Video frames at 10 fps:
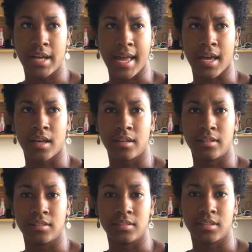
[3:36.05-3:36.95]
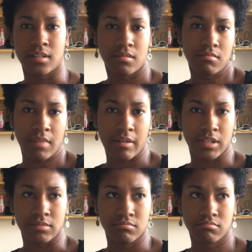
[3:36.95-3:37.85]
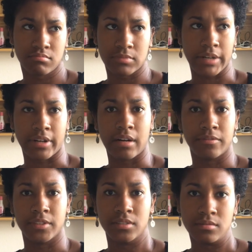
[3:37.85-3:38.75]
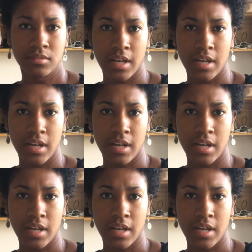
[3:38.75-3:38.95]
and they were helpful.